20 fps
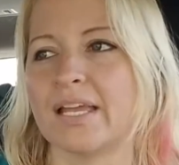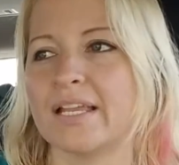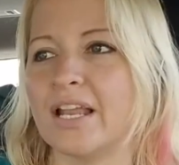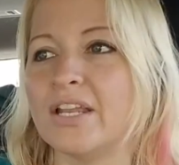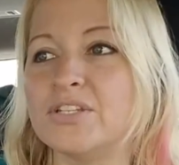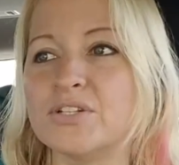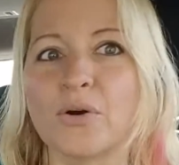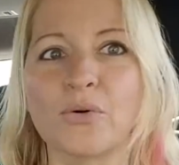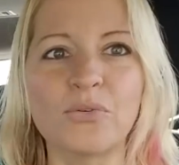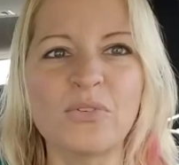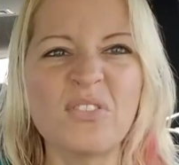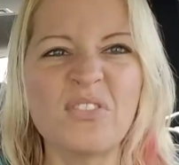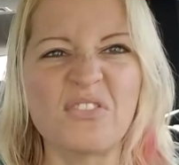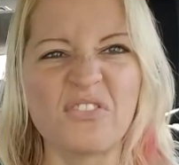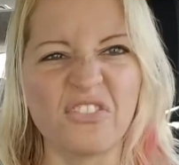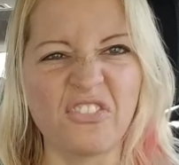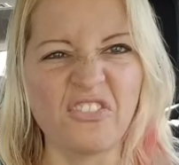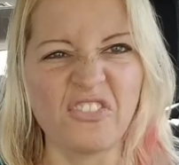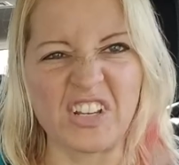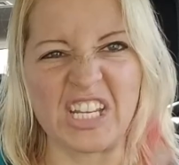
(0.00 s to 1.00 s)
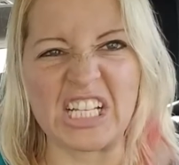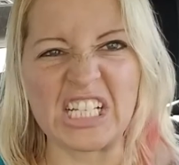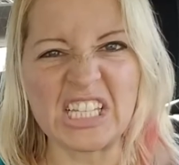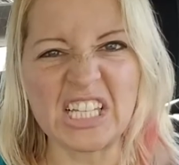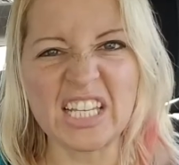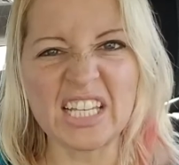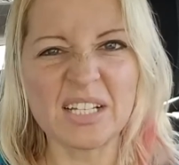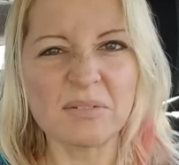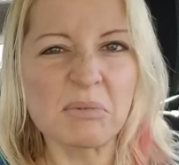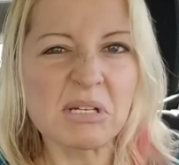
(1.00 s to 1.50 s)
don't feel
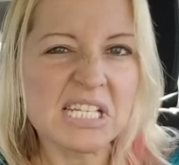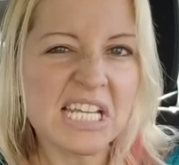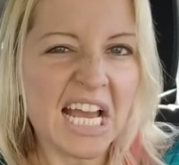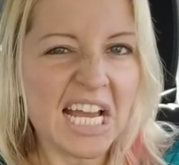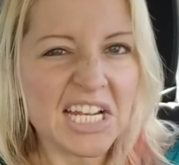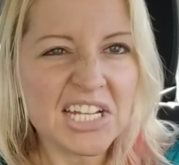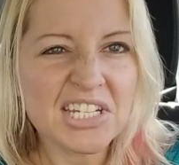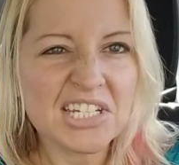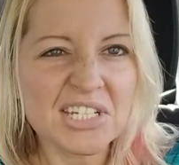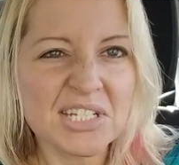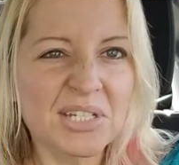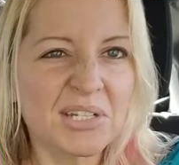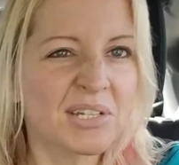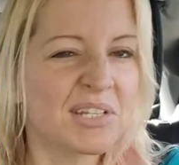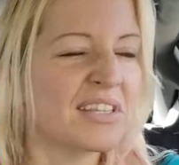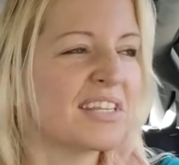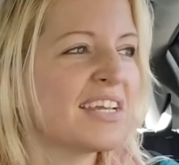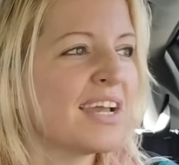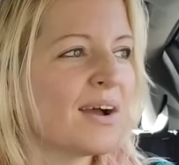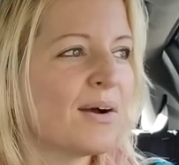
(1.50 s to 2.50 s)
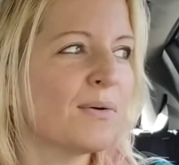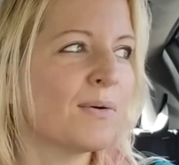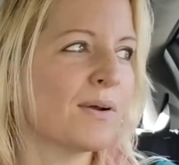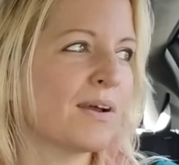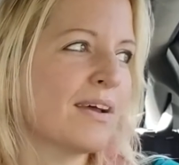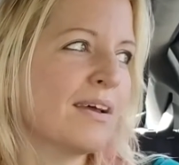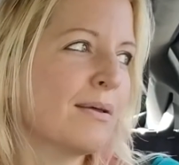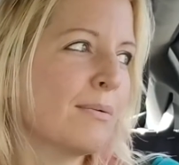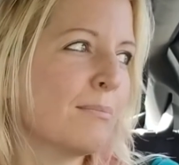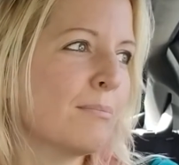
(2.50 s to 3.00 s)
like I'm attached to the
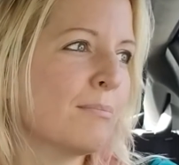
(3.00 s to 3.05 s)
outcome.